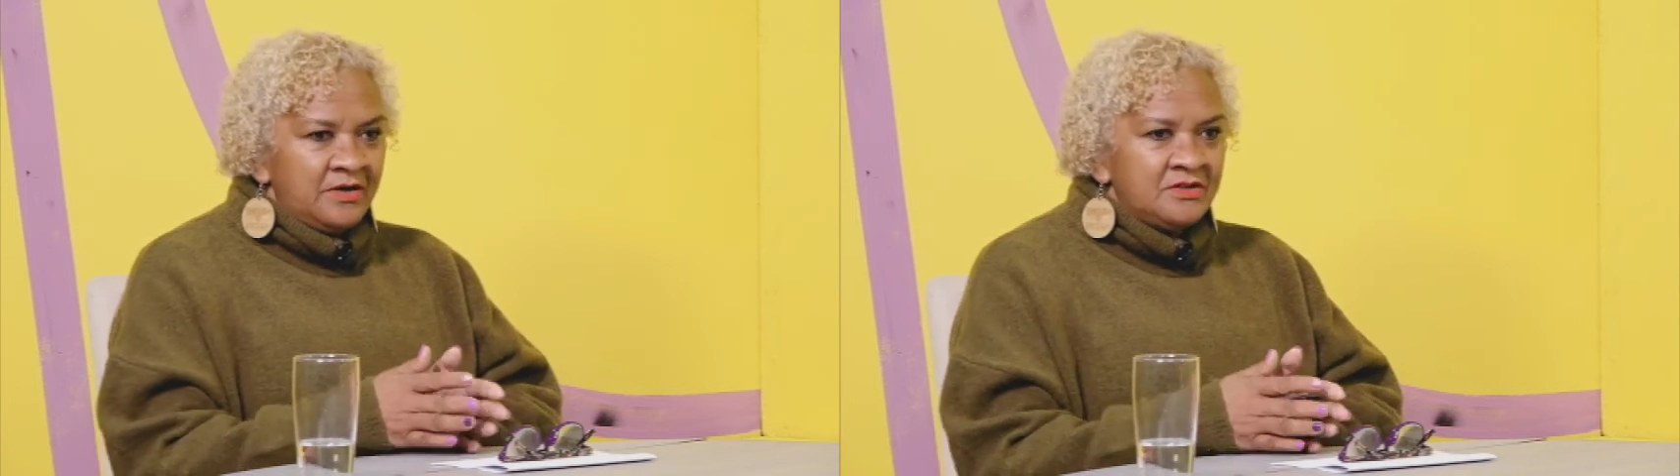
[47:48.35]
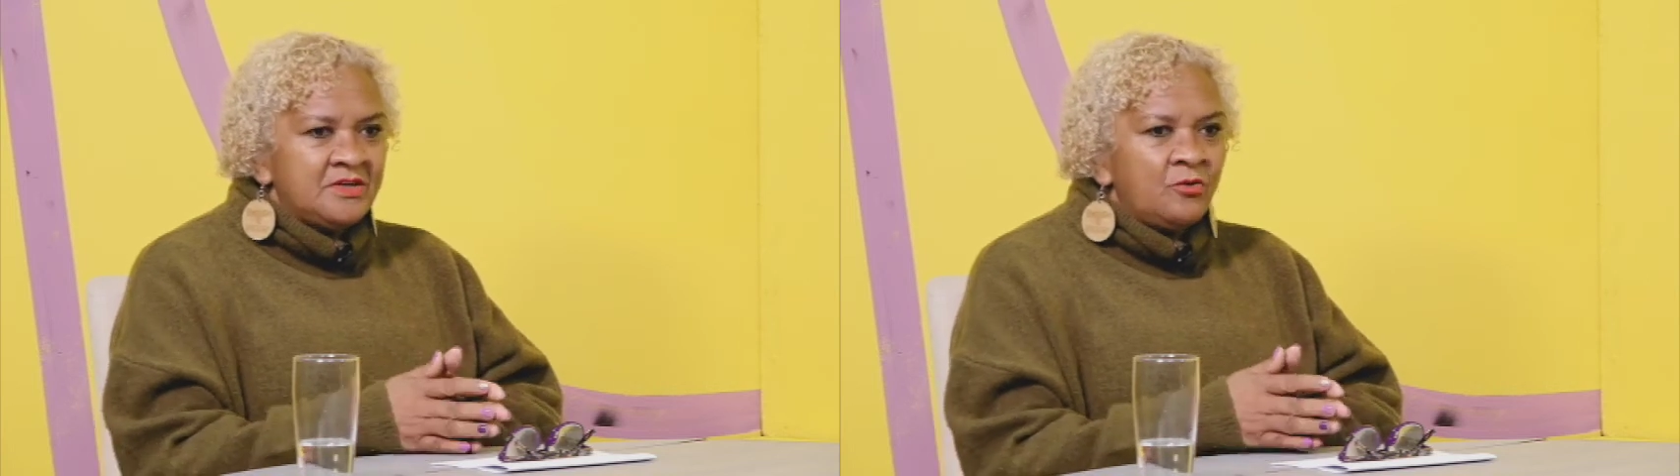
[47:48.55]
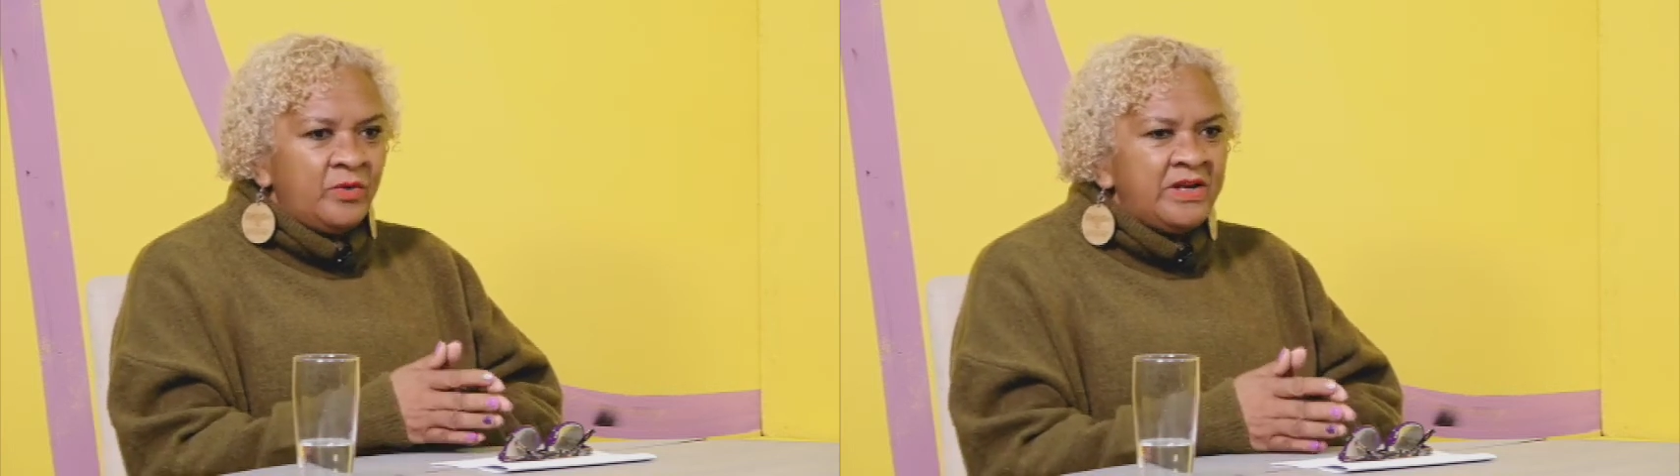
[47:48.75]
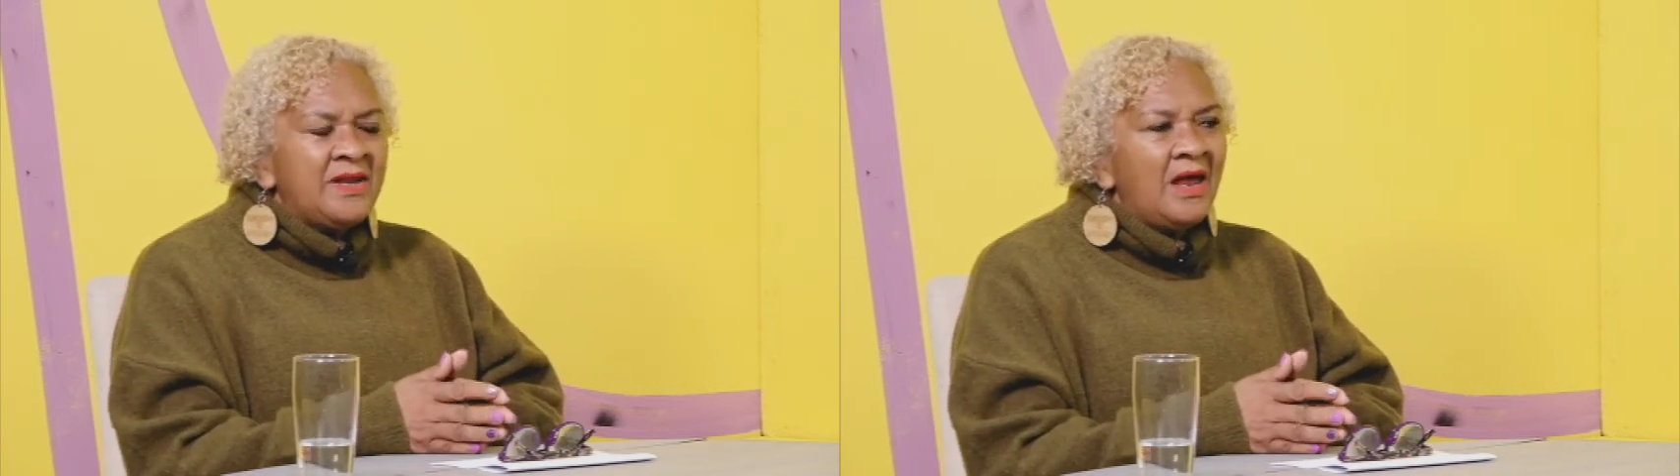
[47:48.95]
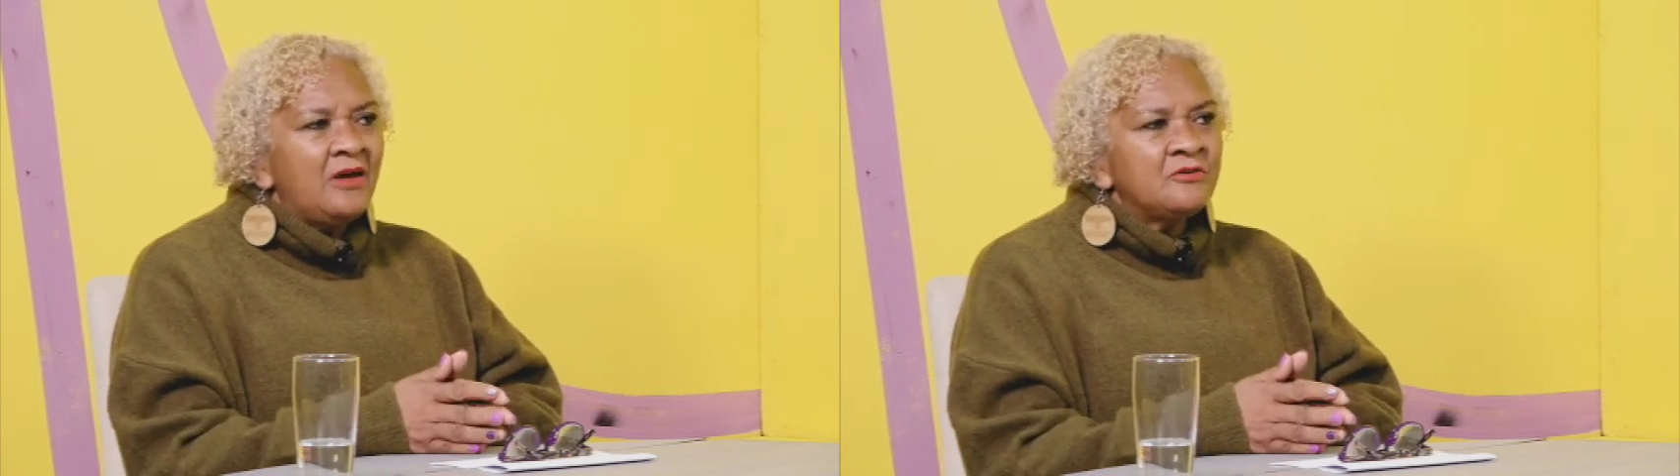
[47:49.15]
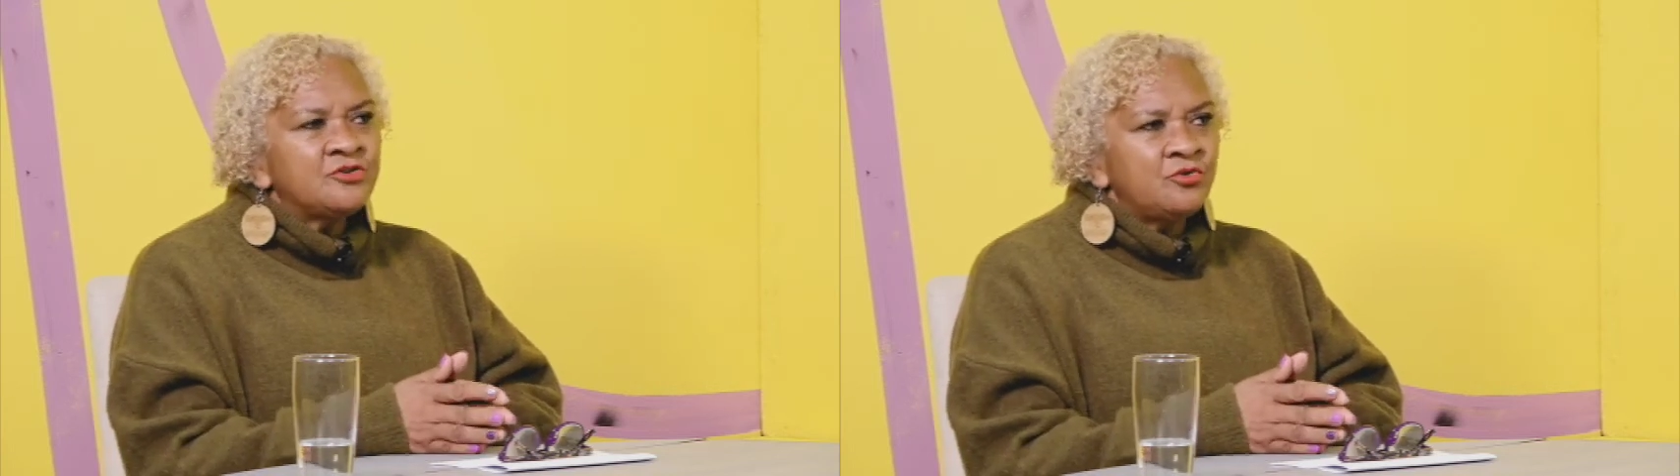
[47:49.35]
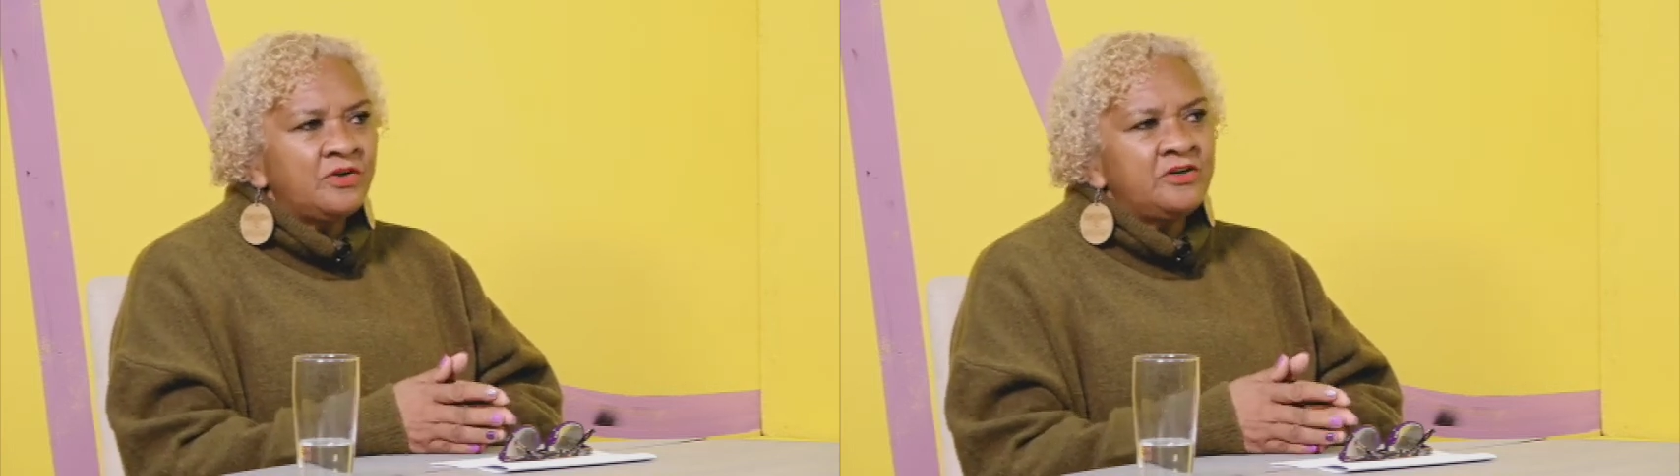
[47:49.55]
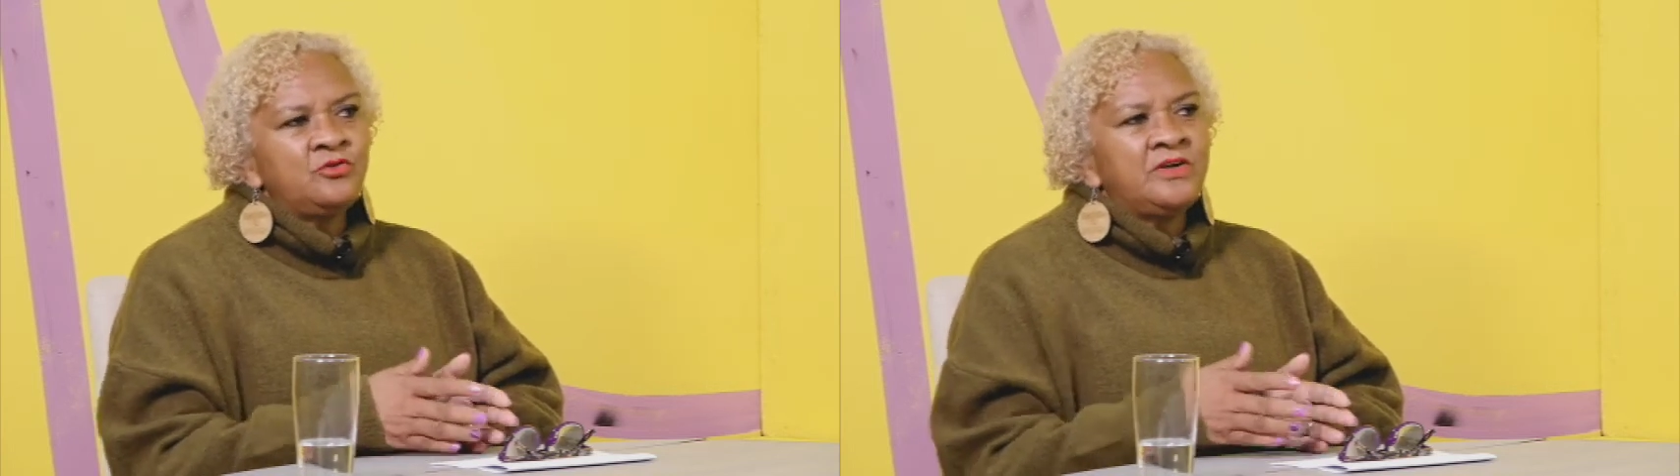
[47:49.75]
So we tell our
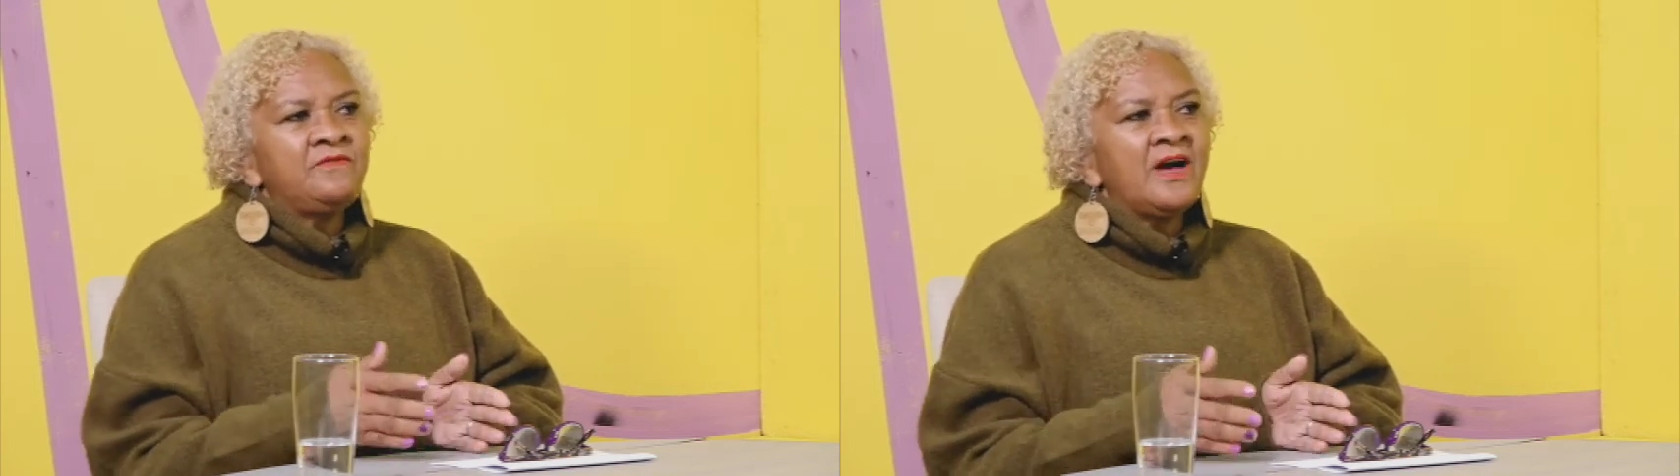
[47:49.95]
story to give